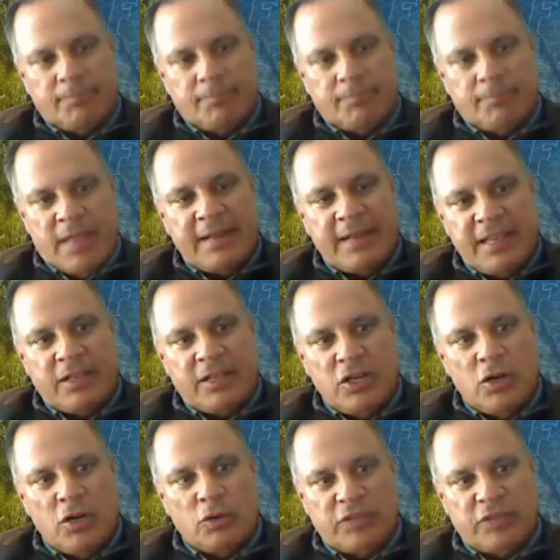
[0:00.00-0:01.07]
And I think, you
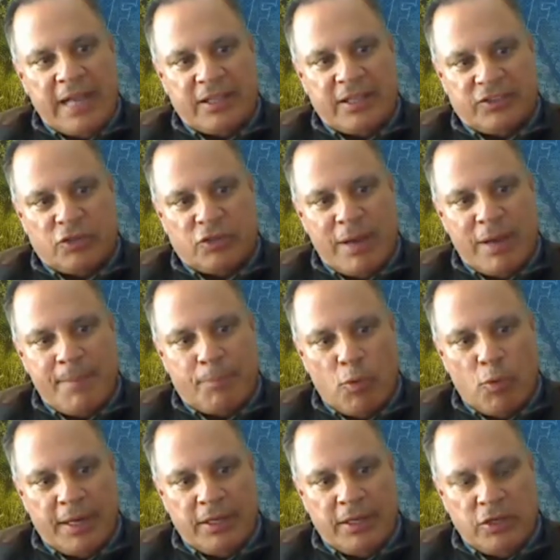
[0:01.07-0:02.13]
know, Zach, it's a great
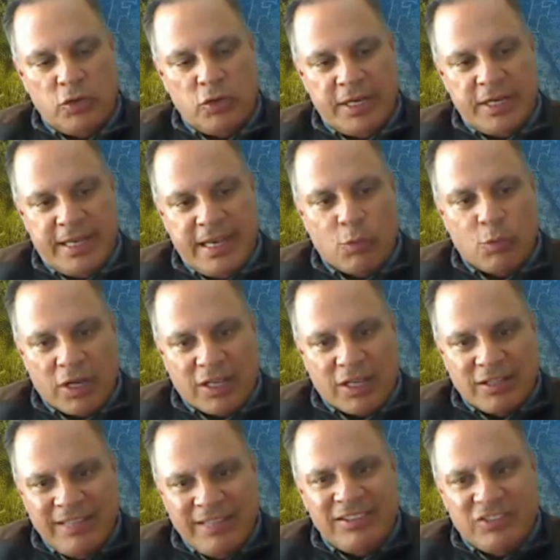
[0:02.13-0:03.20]
point. You can hear
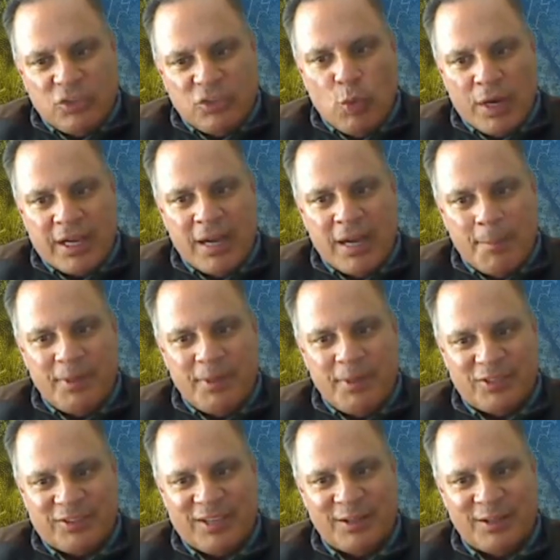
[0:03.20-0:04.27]
listen to what companies
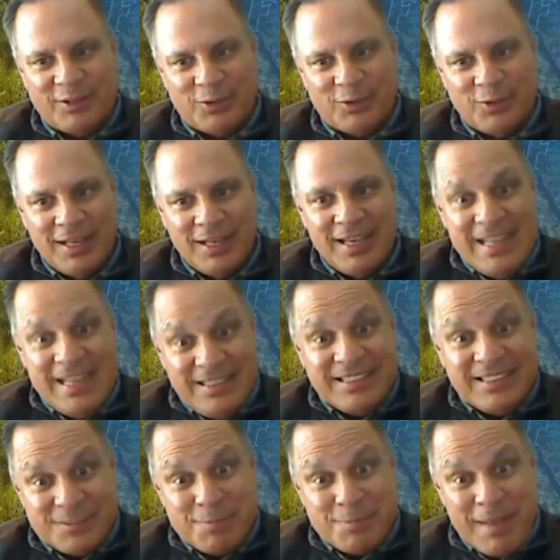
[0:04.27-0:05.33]
are telling you. It's
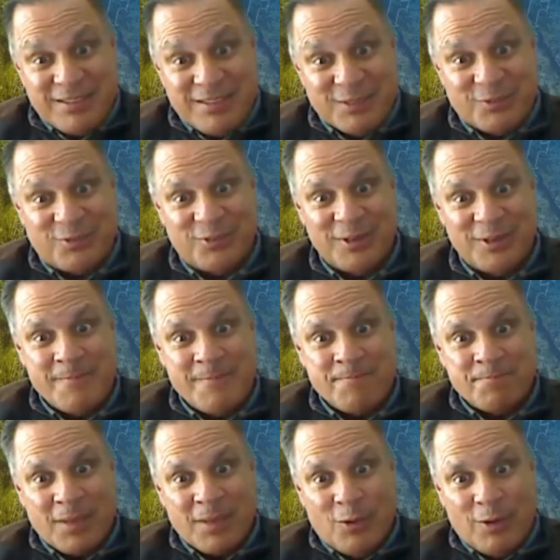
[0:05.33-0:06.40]
expensive.
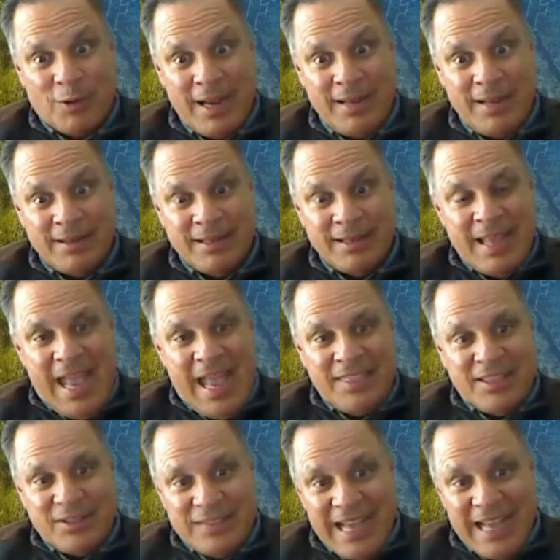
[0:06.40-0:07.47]
All right.
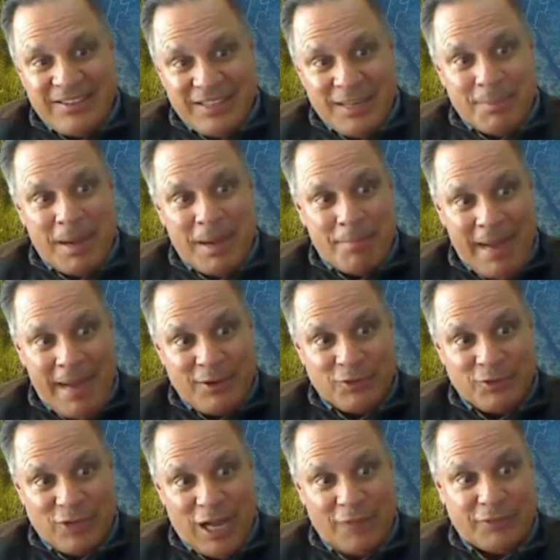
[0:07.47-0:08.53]
And the nice thing about
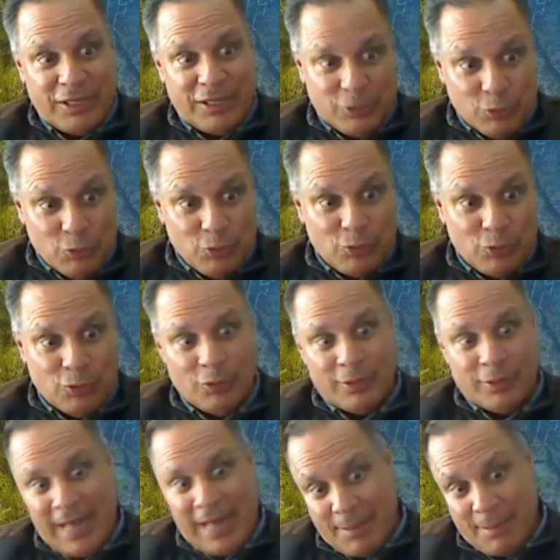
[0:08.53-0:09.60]
Microsoft and Google
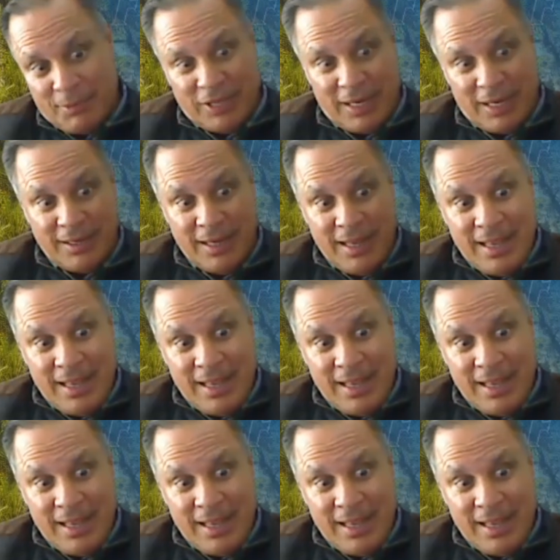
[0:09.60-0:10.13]
and Amazon,